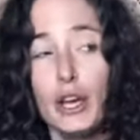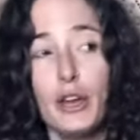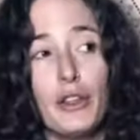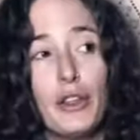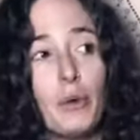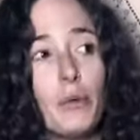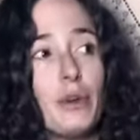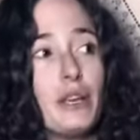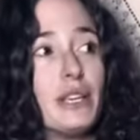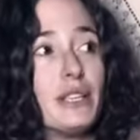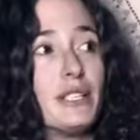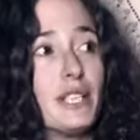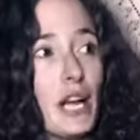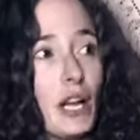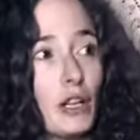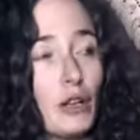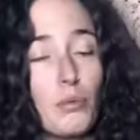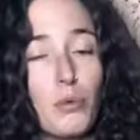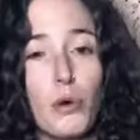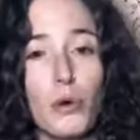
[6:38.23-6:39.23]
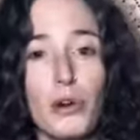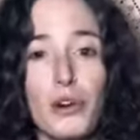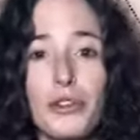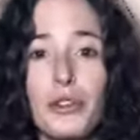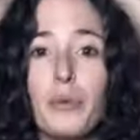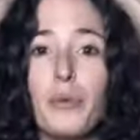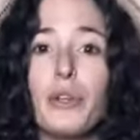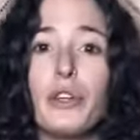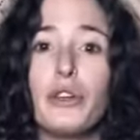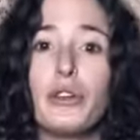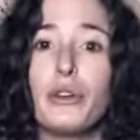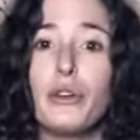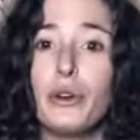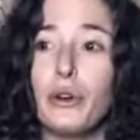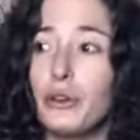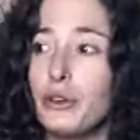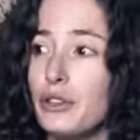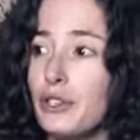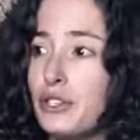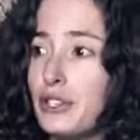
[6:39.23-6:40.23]
that we could teleport, that we could
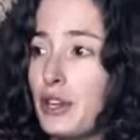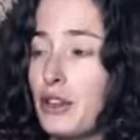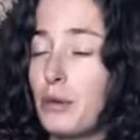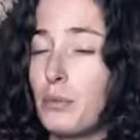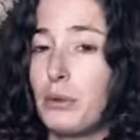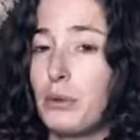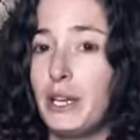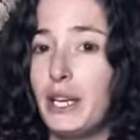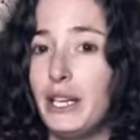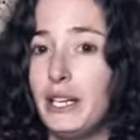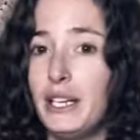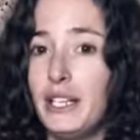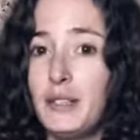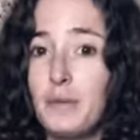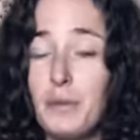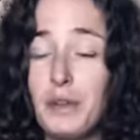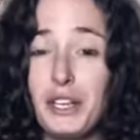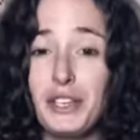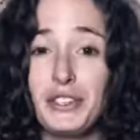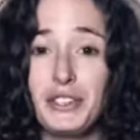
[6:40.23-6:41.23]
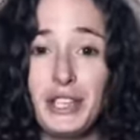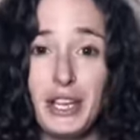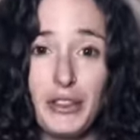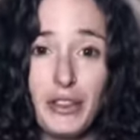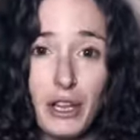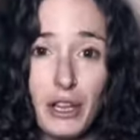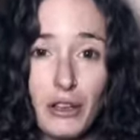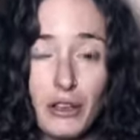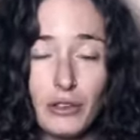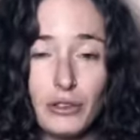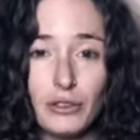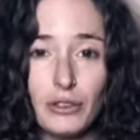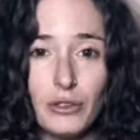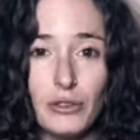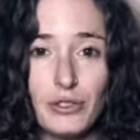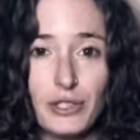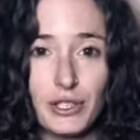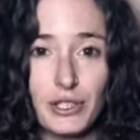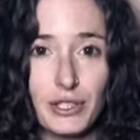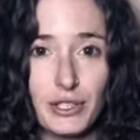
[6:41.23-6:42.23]
go to these other planets, because then they couldn't
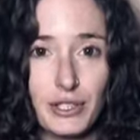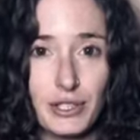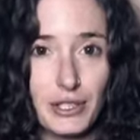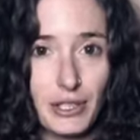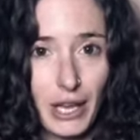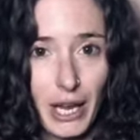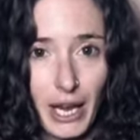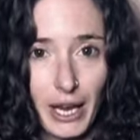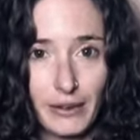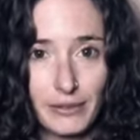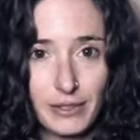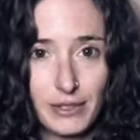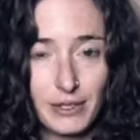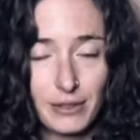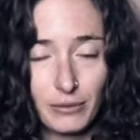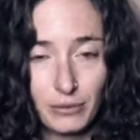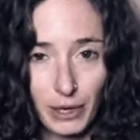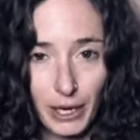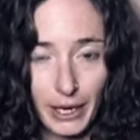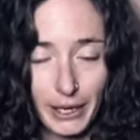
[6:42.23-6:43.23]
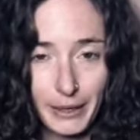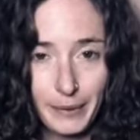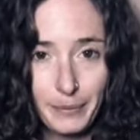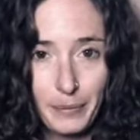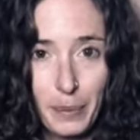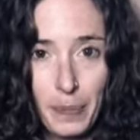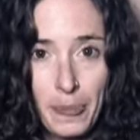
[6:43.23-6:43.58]
use us as slaves, right?